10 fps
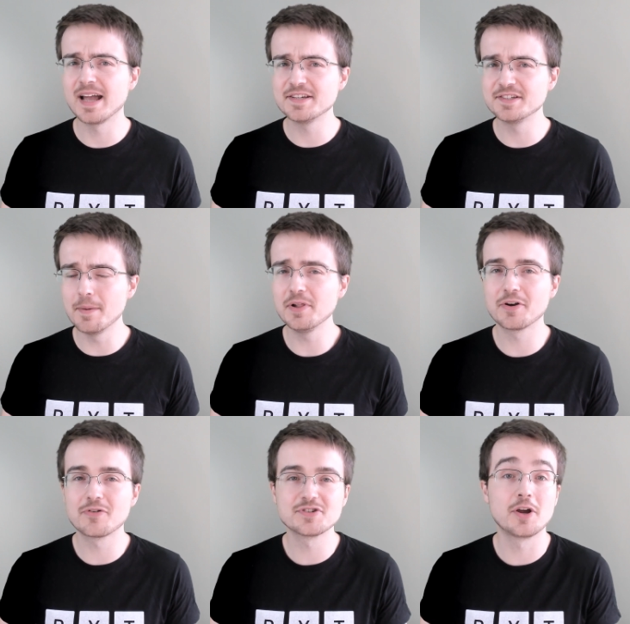I stumbled
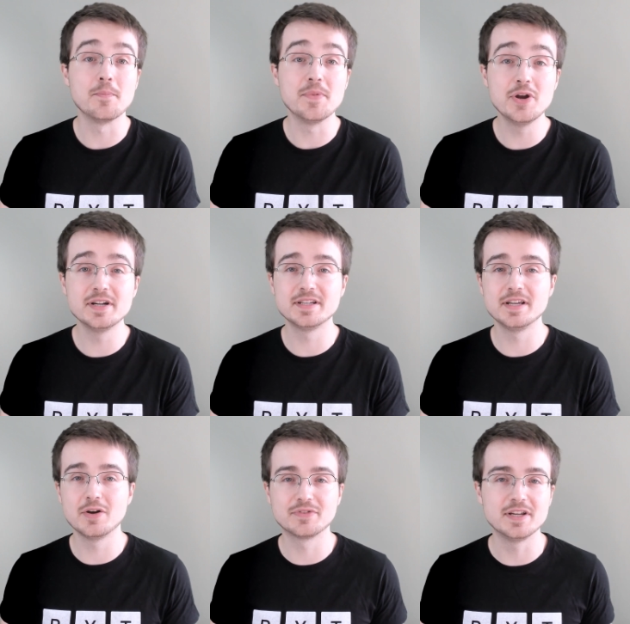across a
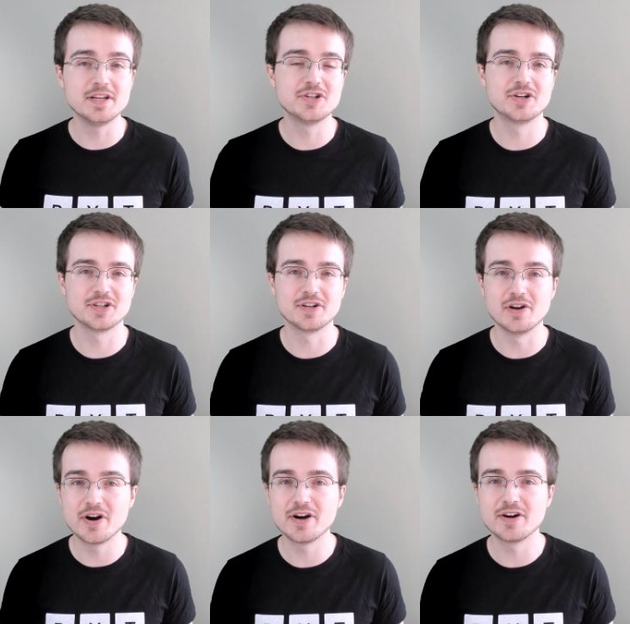community of teachers and
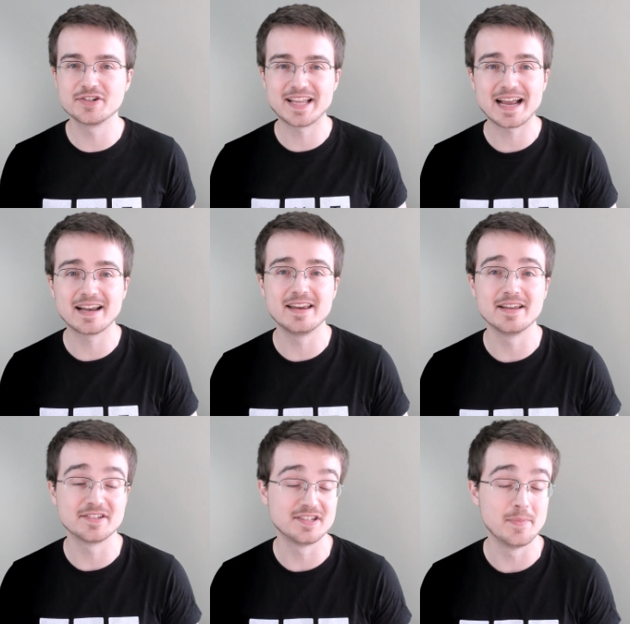learners
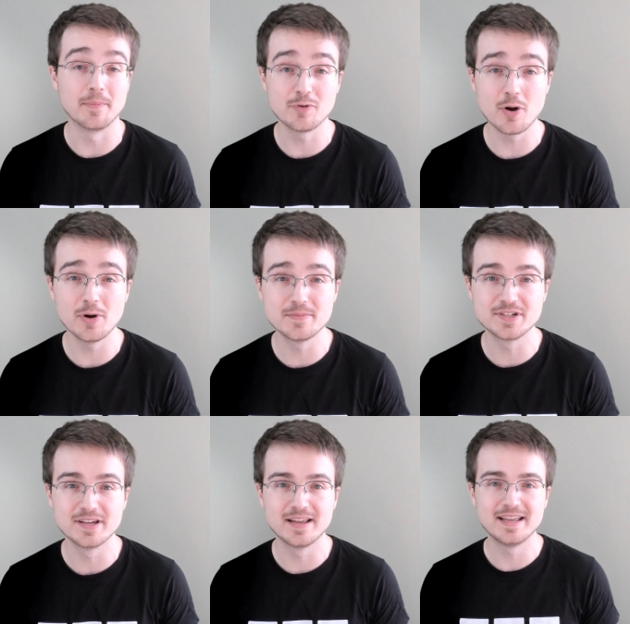tackling similar
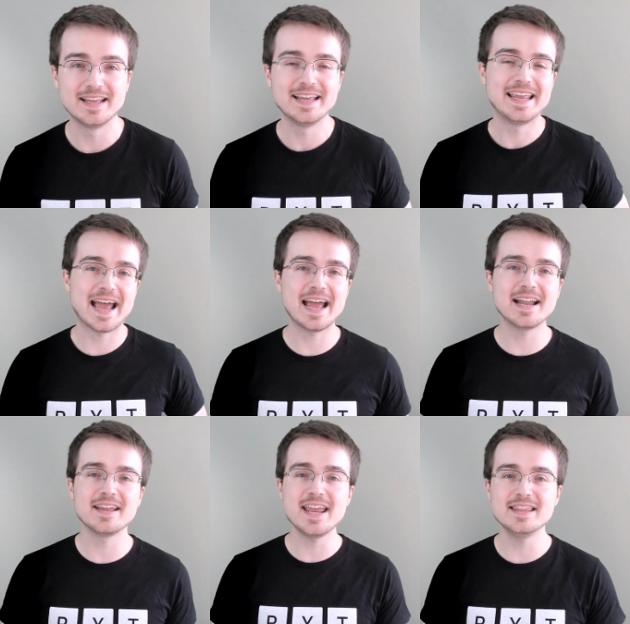problems.
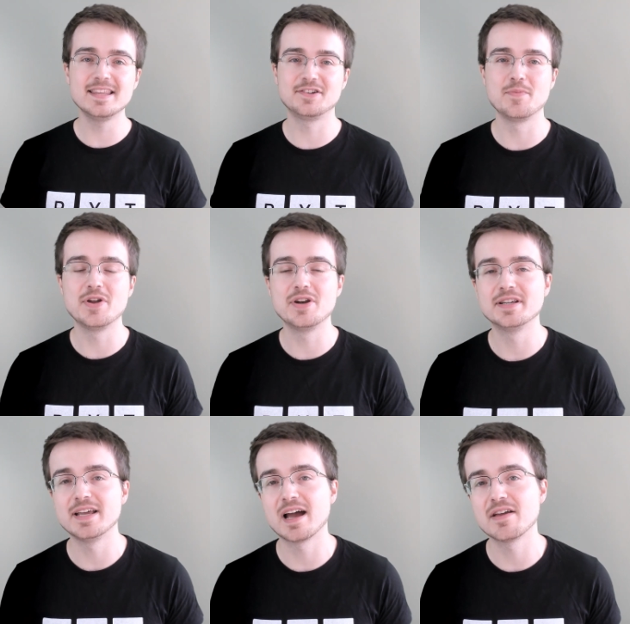And in this
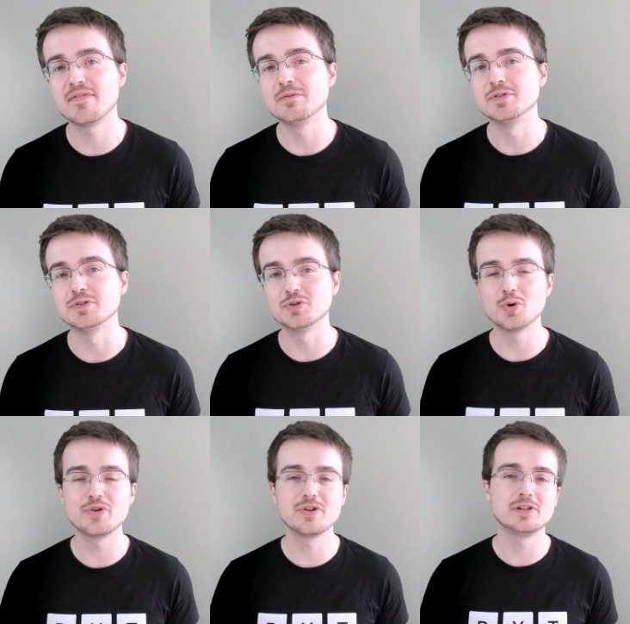community, I found
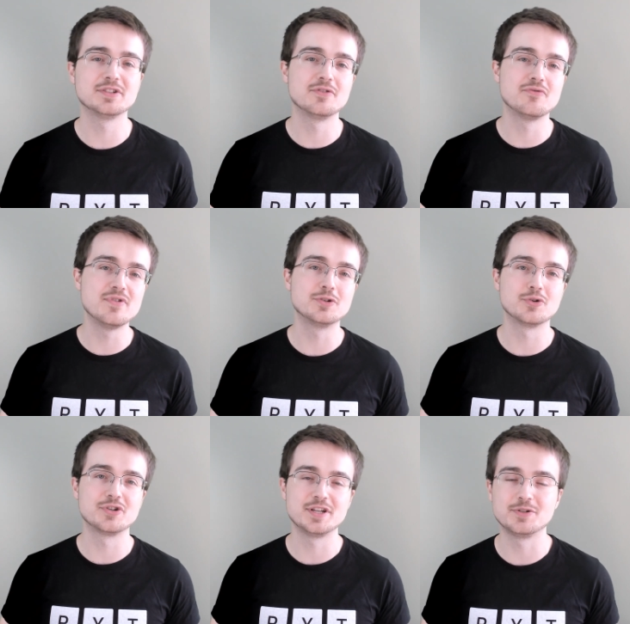tutorials and
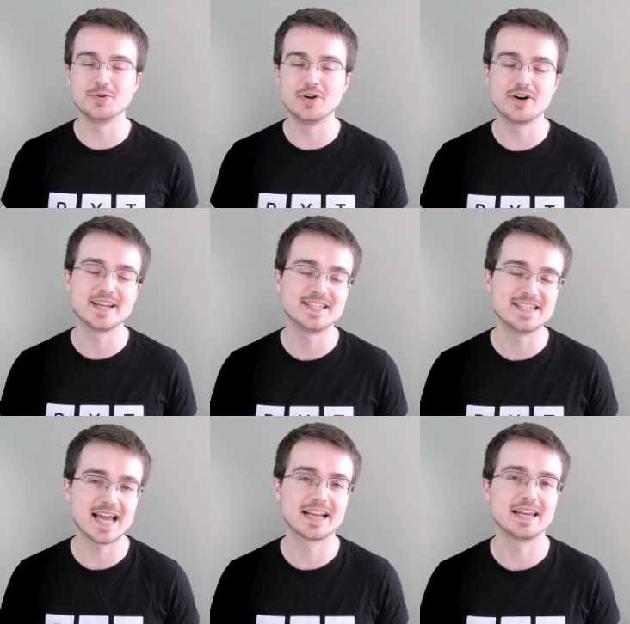resources to learn
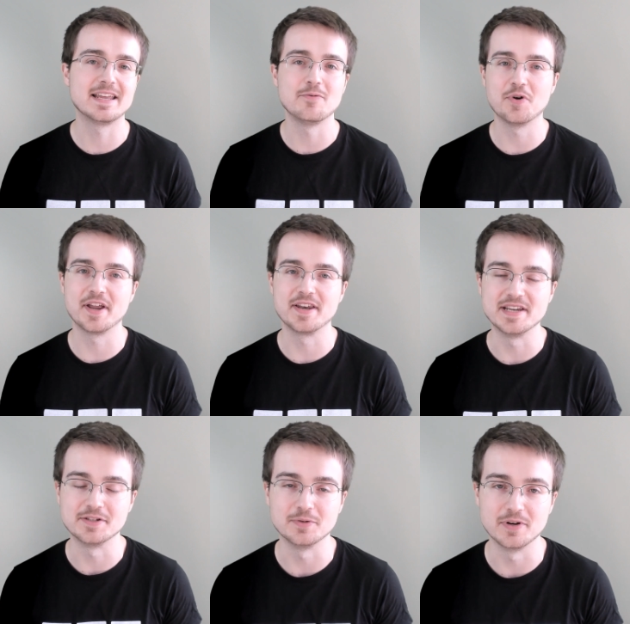exactly what I needed to